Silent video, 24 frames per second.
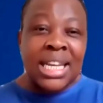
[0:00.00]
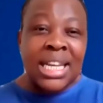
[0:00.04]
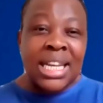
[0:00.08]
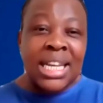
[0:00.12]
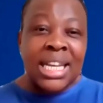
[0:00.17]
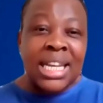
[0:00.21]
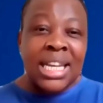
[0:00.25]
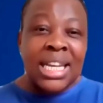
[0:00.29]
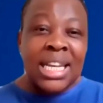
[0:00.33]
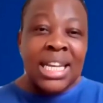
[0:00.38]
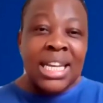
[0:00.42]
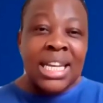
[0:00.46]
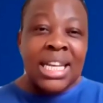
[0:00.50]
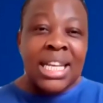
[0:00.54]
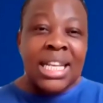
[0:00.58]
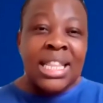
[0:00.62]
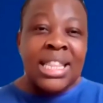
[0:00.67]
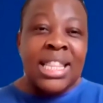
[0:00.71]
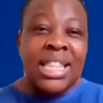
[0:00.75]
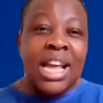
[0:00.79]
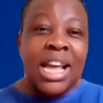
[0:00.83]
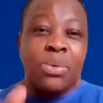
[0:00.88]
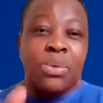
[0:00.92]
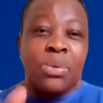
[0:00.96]
Mm.
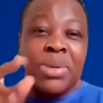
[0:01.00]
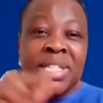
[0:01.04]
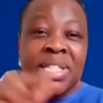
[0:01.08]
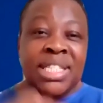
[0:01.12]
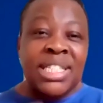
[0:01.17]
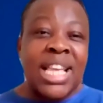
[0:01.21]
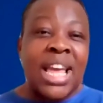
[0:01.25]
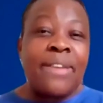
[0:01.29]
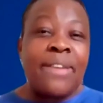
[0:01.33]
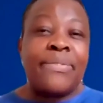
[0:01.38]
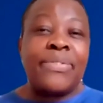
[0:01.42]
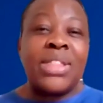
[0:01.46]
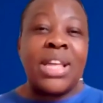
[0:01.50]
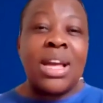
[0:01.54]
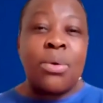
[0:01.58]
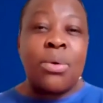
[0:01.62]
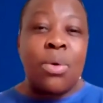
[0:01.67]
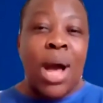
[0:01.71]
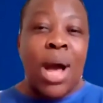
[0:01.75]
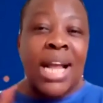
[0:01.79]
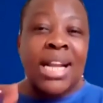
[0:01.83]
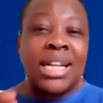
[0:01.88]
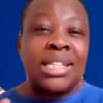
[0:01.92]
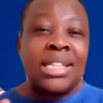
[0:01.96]
Then we save the
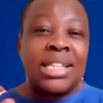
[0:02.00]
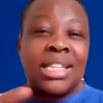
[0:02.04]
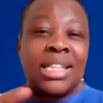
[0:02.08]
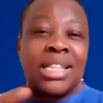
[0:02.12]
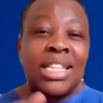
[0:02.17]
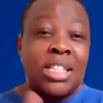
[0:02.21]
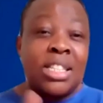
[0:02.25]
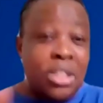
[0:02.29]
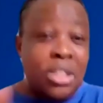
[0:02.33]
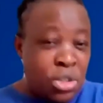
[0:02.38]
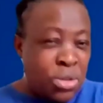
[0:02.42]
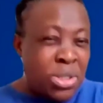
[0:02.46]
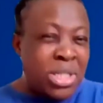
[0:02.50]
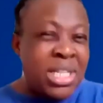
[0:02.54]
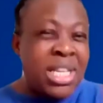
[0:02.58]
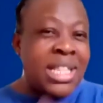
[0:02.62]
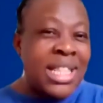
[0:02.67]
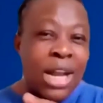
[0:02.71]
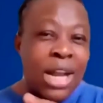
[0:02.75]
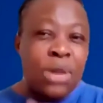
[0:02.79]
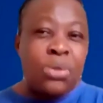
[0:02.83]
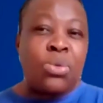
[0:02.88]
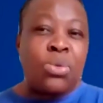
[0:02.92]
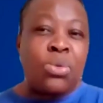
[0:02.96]
water. You say
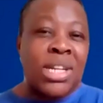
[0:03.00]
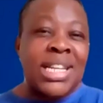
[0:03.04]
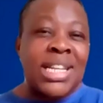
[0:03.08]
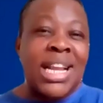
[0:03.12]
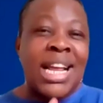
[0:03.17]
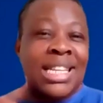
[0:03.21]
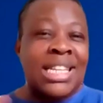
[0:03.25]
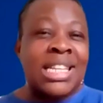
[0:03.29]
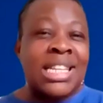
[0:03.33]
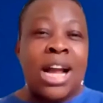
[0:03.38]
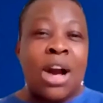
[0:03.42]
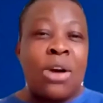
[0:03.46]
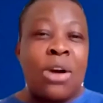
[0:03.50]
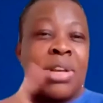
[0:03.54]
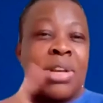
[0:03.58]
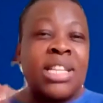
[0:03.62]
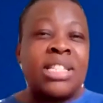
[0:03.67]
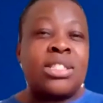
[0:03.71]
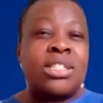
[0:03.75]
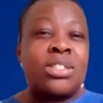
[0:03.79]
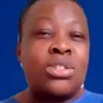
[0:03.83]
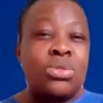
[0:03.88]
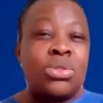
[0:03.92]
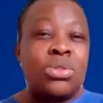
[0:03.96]
that water now
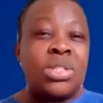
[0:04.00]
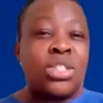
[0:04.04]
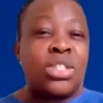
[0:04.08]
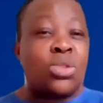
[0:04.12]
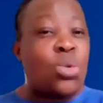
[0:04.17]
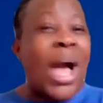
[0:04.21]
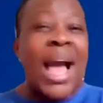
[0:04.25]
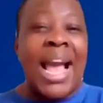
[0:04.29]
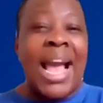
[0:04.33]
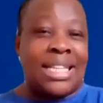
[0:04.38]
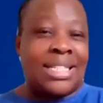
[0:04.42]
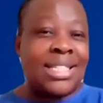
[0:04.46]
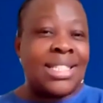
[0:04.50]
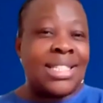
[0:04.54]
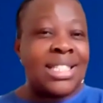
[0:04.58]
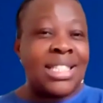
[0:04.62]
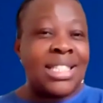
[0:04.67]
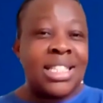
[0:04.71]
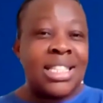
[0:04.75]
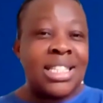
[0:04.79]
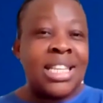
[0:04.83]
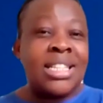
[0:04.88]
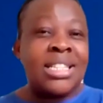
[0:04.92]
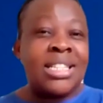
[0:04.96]
is used twice
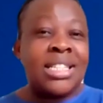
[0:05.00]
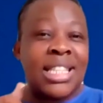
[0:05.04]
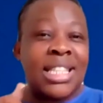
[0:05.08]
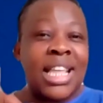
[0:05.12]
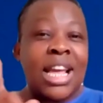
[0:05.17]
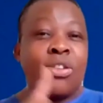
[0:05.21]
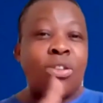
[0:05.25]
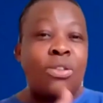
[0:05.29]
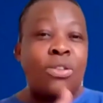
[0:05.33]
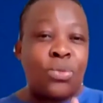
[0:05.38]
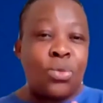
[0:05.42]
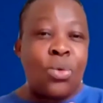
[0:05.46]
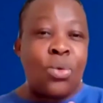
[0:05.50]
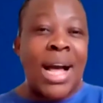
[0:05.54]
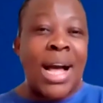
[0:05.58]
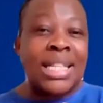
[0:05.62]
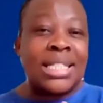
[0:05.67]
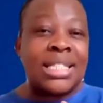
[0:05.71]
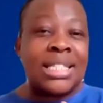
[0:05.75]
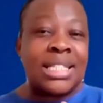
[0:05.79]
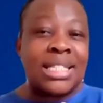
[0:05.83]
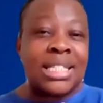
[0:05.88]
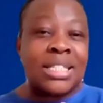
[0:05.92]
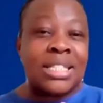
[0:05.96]
instead of
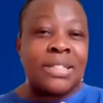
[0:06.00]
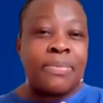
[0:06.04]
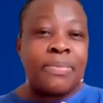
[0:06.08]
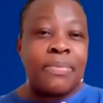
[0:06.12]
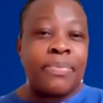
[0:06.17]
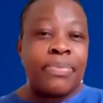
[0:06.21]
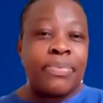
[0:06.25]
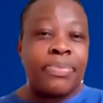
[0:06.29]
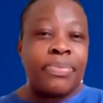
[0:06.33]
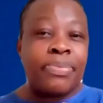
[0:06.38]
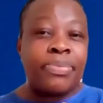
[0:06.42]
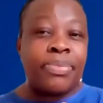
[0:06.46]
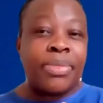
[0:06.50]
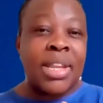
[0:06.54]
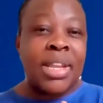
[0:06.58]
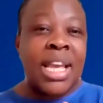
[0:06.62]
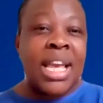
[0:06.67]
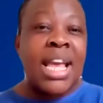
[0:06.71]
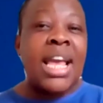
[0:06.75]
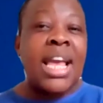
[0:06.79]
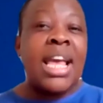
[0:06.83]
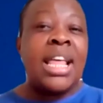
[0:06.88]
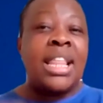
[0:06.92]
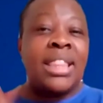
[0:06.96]
once.
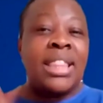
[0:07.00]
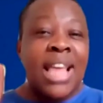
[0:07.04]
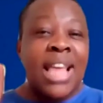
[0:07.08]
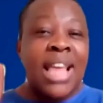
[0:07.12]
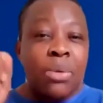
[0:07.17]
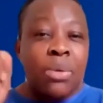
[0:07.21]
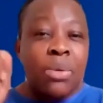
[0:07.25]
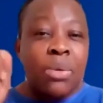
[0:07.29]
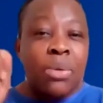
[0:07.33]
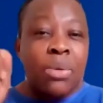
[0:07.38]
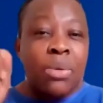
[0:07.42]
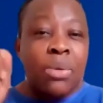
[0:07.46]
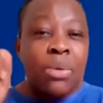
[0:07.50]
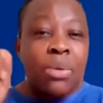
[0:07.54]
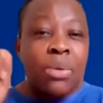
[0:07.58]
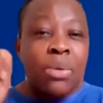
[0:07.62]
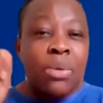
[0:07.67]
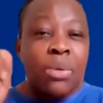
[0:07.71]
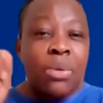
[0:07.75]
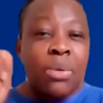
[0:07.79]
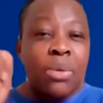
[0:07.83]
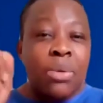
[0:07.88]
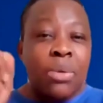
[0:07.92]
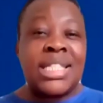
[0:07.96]
Mm. Then we can
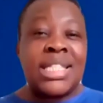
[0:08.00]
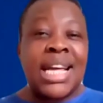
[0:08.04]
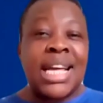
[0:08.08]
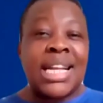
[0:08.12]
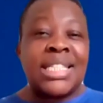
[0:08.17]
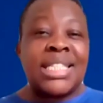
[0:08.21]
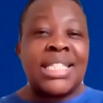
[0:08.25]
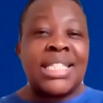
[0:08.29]
also start